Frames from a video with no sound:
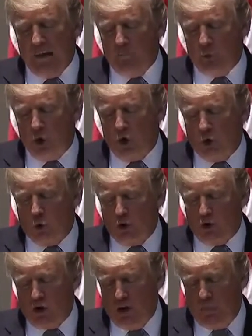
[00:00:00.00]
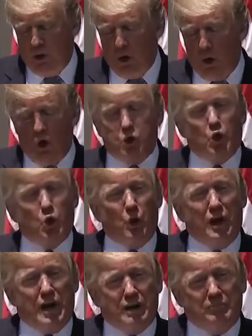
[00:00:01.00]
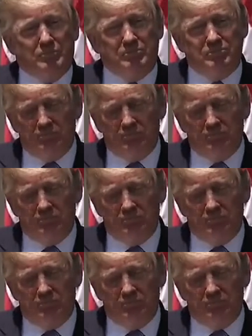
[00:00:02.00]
and brutal regime in North Korea.